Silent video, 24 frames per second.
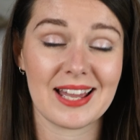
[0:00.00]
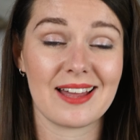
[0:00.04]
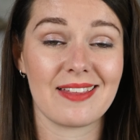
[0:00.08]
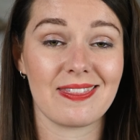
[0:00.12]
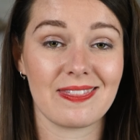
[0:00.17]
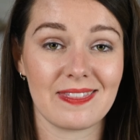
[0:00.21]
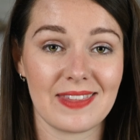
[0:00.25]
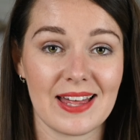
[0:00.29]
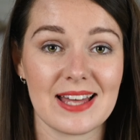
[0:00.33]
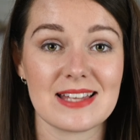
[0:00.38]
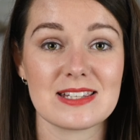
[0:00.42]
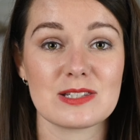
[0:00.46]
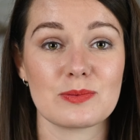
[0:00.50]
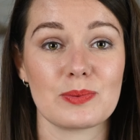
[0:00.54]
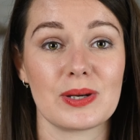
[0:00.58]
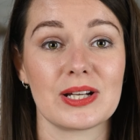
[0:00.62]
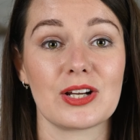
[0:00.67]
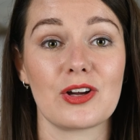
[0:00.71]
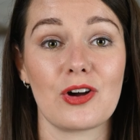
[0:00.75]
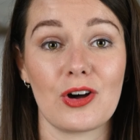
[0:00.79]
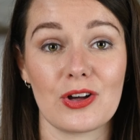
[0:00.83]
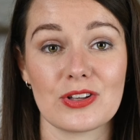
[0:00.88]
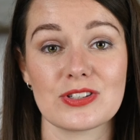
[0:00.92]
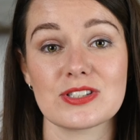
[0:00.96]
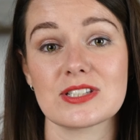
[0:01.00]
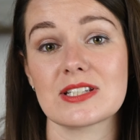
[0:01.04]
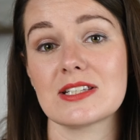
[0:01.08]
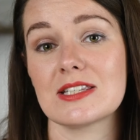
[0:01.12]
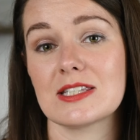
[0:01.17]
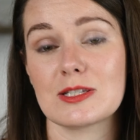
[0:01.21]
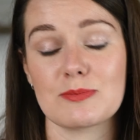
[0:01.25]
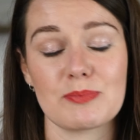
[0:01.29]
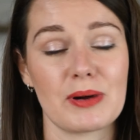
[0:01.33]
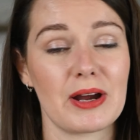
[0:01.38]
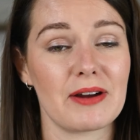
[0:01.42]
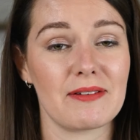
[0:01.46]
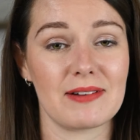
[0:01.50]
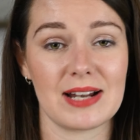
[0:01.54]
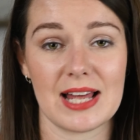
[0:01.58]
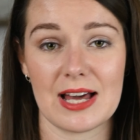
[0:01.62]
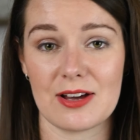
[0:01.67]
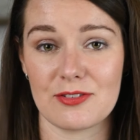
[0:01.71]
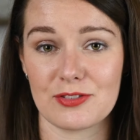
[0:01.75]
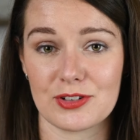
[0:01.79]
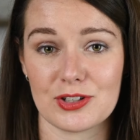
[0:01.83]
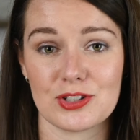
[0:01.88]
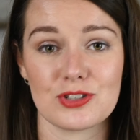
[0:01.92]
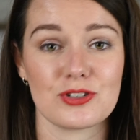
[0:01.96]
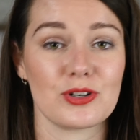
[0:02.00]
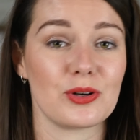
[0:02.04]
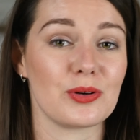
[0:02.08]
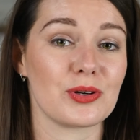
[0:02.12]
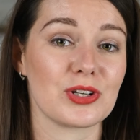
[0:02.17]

and that's when costs can spiral out of control